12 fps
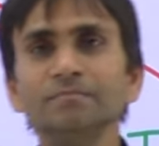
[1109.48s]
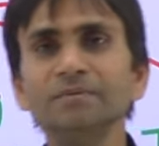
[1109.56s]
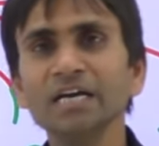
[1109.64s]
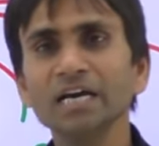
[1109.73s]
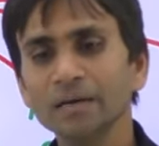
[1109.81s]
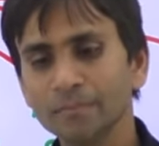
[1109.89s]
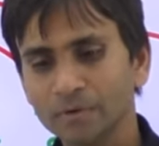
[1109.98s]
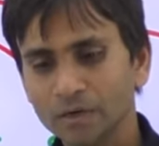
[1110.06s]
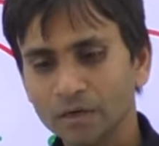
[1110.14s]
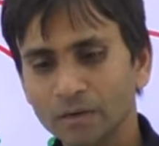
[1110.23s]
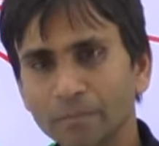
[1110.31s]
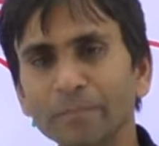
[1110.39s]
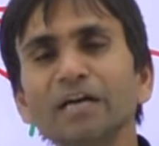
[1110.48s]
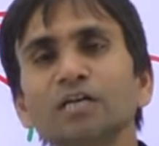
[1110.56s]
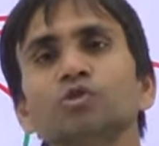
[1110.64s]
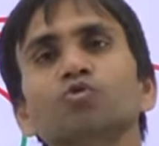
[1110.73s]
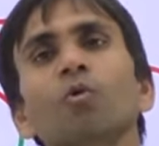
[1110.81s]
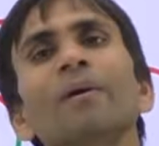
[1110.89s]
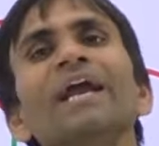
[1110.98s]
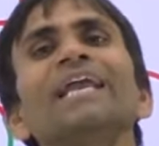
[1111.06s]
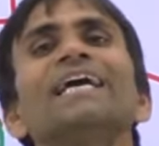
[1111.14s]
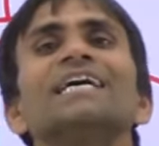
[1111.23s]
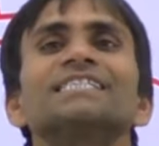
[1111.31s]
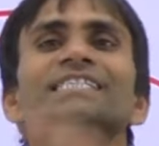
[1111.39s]
we have made so
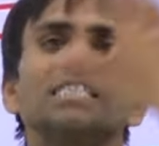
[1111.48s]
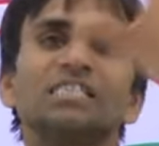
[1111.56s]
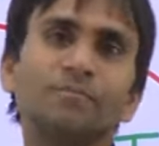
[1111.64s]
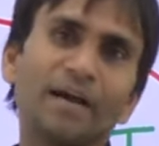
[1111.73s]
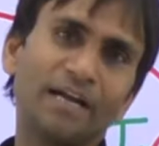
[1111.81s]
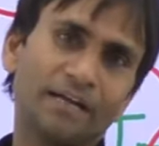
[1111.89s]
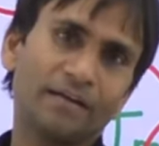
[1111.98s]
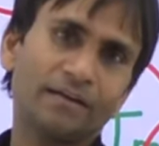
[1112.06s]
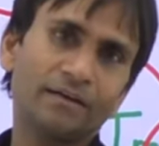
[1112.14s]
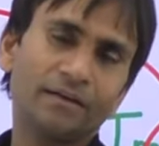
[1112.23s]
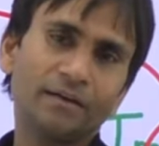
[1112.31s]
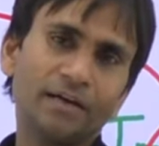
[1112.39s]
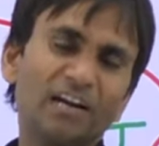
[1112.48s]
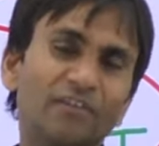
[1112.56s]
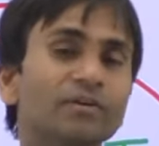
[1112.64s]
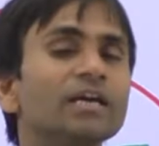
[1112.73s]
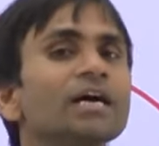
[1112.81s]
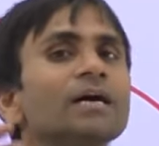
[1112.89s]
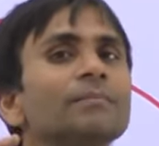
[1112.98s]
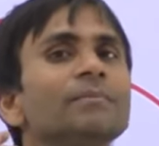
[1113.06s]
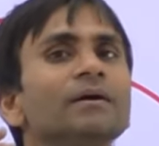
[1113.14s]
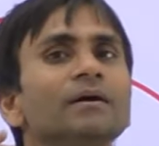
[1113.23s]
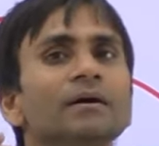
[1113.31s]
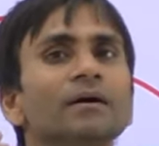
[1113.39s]
many adjustment, and we have
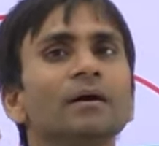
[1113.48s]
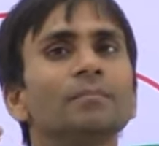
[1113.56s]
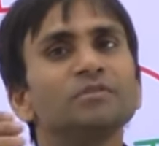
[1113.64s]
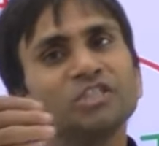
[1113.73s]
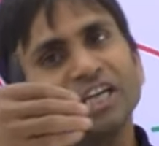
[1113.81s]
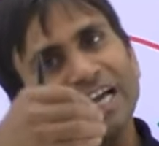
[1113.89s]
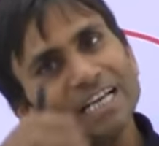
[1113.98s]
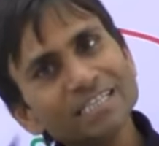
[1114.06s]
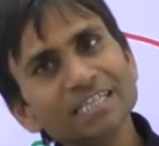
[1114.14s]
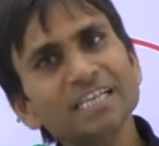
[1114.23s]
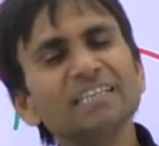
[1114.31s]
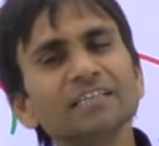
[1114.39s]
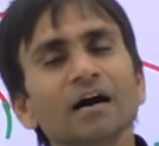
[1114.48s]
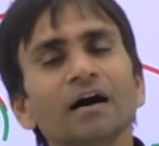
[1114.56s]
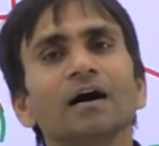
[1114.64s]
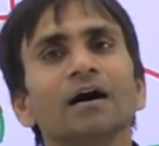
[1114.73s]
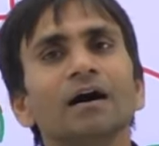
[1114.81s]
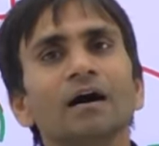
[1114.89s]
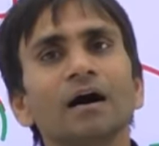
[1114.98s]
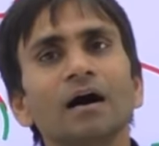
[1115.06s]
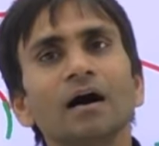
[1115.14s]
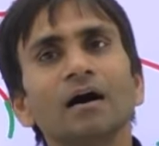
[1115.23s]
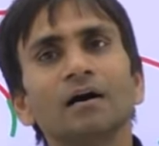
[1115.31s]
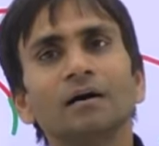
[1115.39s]
changed in the
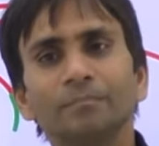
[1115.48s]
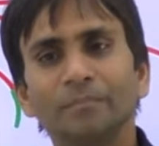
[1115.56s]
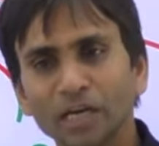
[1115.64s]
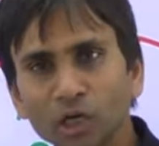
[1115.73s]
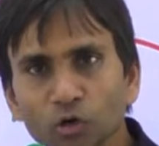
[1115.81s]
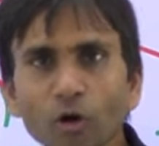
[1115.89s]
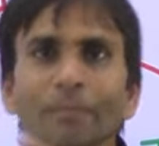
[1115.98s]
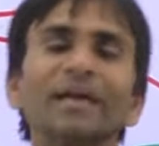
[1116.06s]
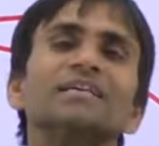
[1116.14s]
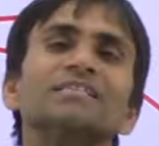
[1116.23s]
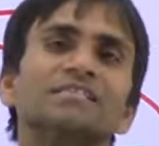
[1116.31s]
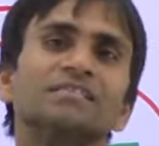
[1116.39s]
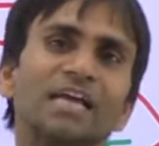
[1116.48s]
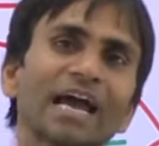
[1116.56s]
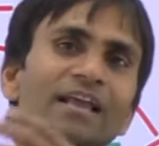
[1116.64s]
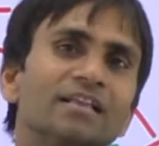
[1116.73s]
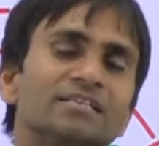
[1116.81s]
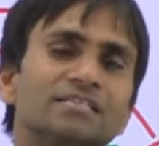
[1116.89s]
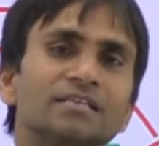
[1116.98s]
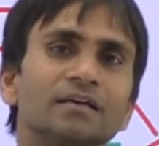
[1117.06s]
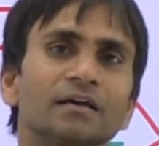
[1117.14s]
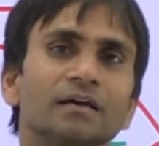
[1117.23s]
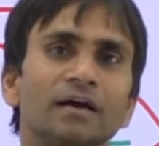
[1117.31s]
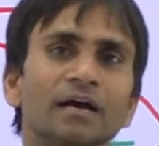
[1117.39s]
economic styles
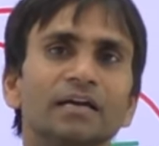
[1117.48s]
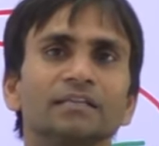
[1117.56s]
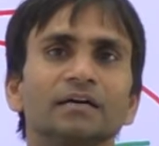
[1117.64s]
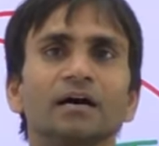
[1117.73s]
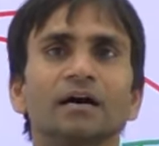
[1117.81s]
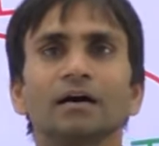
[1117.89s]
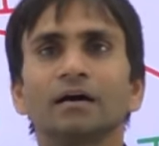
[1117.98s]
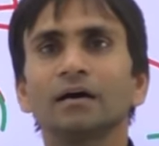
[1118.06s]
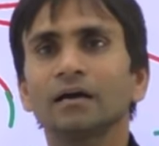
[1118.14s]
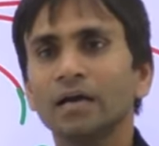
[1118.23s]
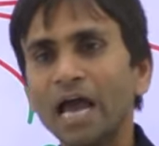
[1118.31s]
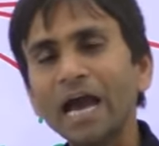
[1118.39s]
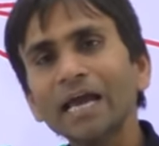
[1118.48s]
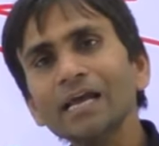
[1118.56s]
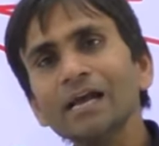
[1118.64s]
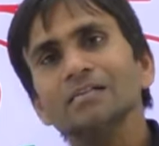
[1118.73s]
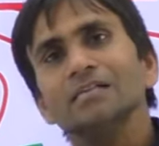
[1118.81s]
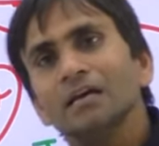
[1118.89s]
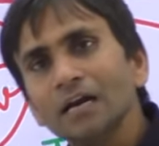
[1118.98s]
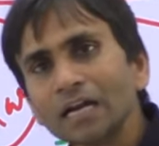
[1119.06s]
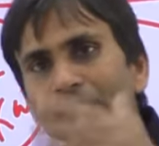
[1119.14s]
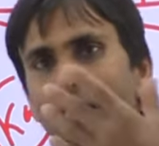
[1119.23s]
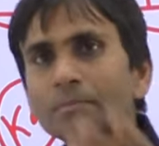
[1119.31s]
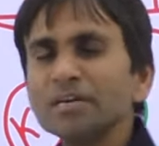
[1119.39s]
and the agriculture
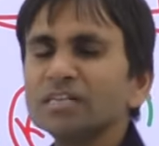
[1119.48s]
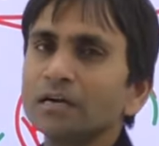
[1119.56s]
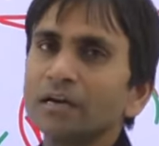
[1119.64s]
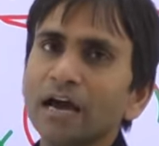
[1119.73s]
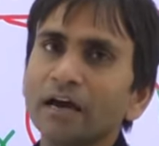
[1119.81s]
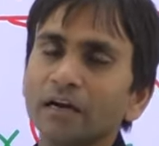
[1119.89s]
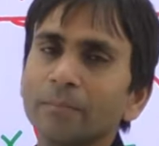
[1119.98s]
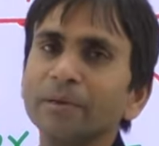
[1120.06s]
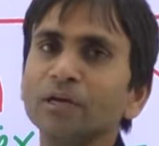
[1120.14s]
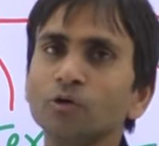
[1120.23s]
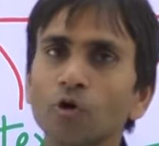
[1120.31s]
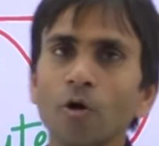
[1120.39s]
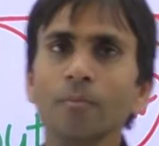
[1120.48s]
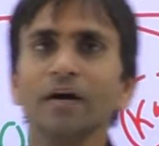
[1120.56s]
cultivation like rabi crop,